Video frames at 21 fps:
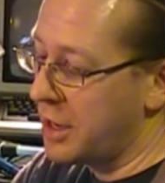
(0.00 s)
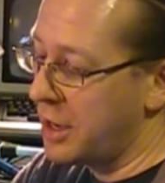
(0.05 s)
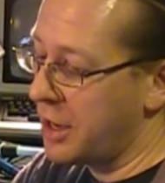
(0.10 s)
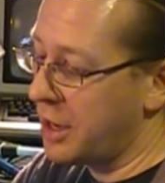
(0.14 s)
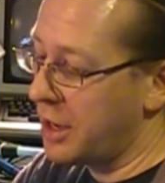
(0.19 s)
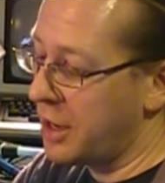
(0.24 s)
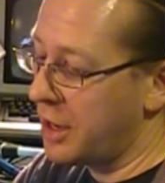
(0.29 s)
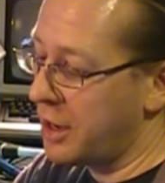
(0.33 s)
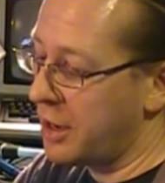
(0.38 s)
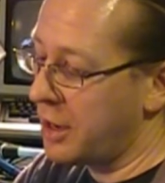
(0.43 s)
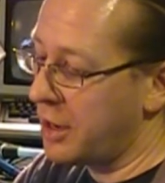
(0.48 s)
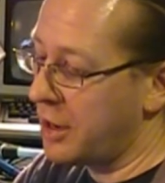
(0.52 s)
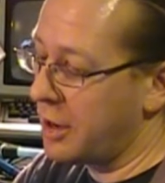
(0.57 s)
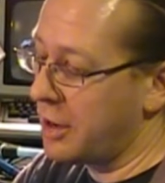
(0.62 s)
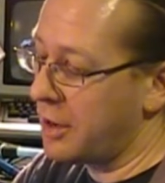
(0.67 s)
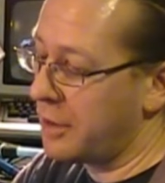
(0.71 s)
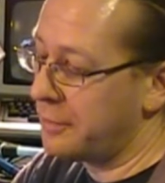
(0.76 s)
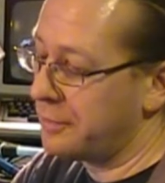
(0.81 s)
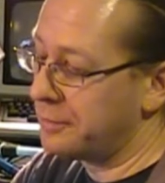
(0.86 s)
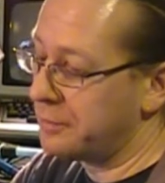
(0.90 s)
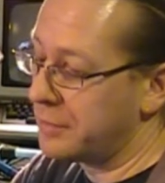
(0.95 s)

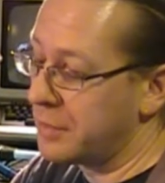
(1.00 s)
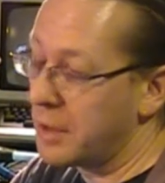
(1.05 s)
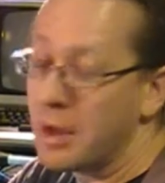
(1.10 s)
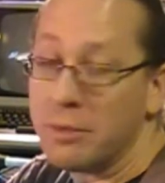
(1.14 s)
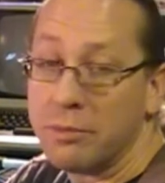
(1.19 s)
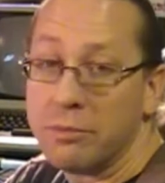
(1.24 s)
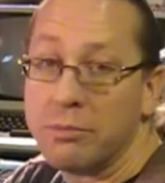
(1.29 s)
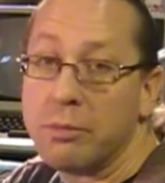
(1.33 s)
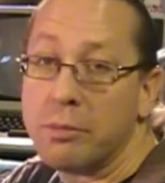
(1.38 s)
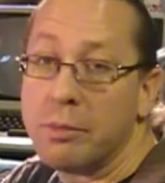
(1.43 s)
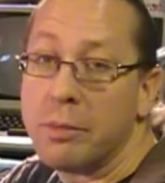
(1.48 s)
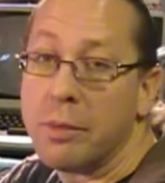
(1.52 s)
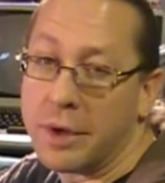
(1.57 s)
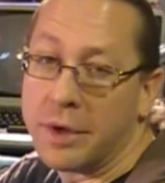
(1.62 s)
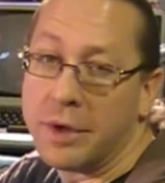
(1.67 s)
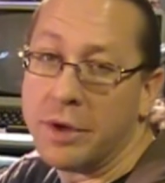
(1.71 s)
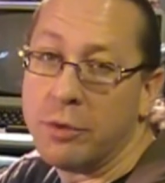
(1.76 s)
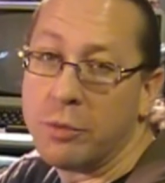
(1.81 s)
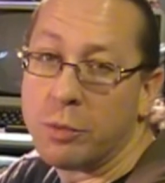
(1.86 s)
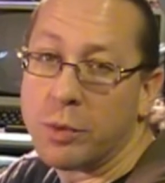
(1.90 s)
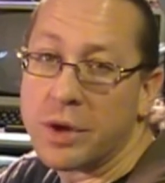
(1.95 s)
um,
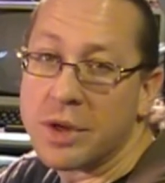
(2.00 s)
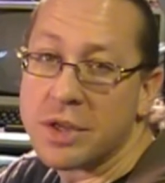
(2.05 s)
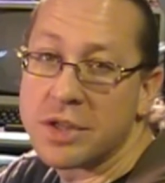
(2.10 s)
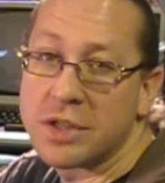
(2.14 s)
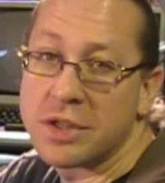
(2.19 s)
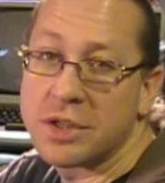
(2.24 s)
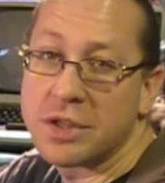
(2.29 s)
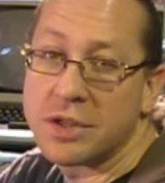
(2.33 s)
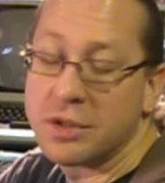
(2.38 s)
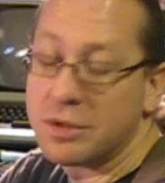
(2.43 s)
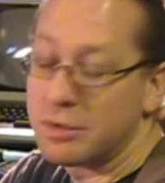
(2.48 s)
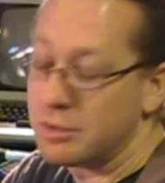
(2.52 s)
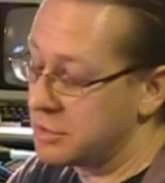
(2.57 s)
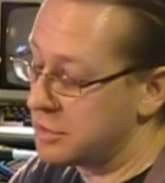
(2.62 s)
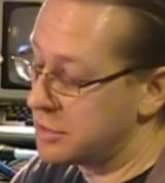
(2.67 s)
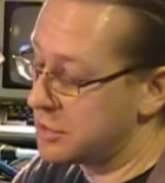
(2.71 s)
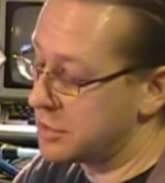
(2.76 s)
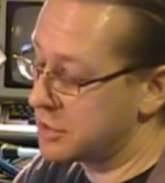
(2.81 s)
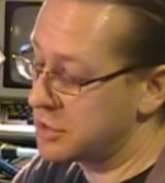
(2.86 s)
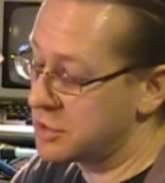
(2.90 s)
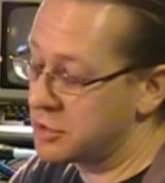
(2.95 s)
but you risk
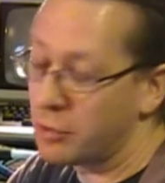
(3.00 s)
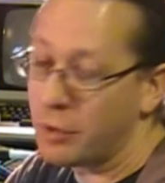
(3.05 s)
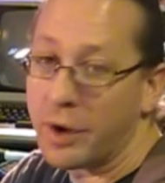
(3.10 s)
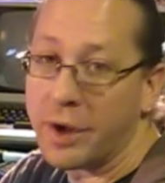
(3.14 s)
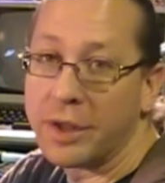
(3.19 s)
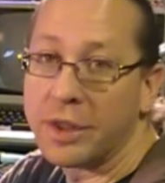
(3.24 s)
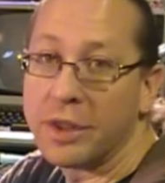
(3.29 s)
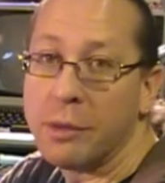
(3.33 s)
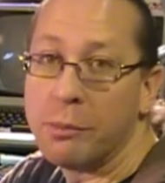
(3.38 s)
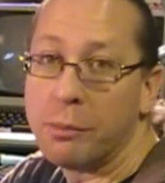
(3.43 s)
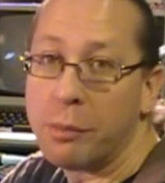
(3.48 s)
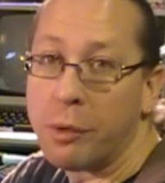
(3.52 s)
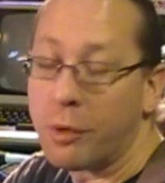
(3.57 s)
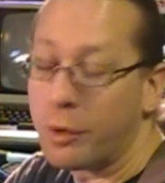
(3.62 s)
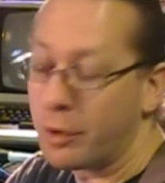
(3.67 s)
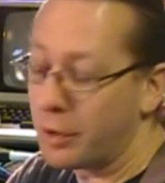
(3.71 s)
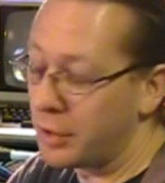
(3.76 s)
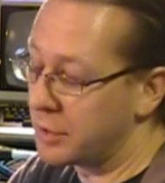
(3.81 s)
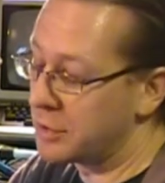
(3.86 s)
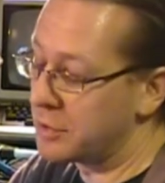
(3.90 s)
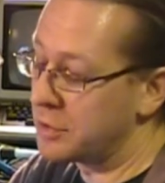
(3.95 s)
destroying the
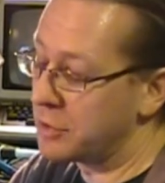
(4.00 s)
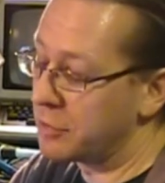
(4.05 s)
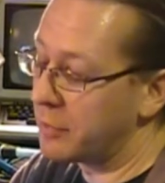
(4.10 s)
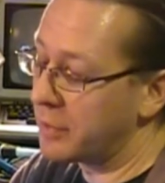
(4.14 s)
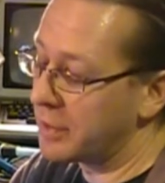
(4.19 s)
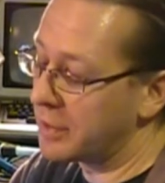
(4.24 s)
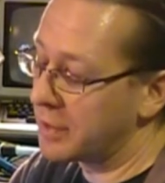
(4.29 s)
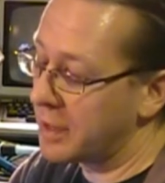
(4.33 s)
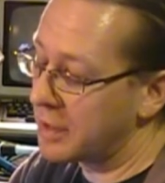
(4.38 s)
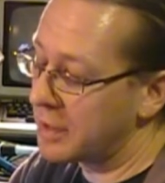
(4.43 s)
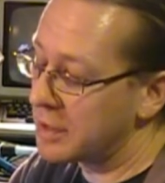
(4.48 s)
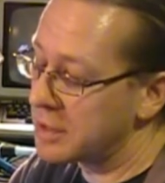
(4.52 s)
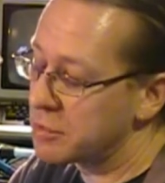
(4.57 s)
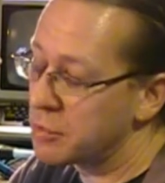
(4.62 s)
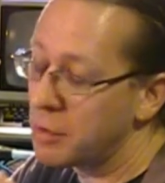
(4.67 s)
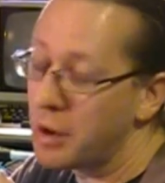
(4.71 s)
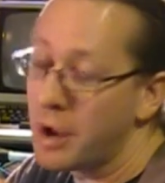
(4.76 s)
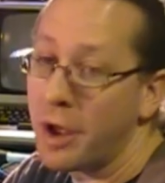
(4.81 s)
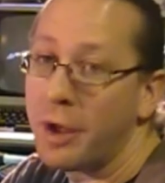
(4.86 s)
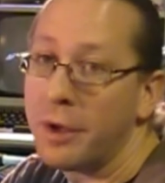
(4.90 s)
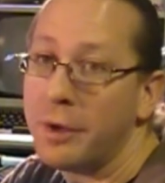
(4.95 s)
board doing that as
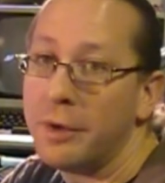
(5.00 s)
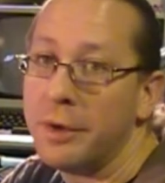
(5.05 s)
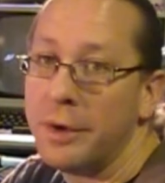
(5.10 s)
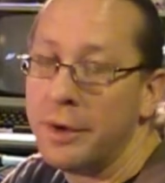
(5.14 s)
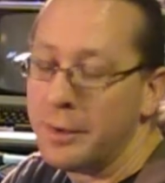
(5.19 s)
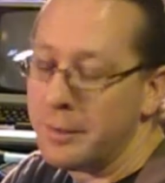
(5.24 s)
well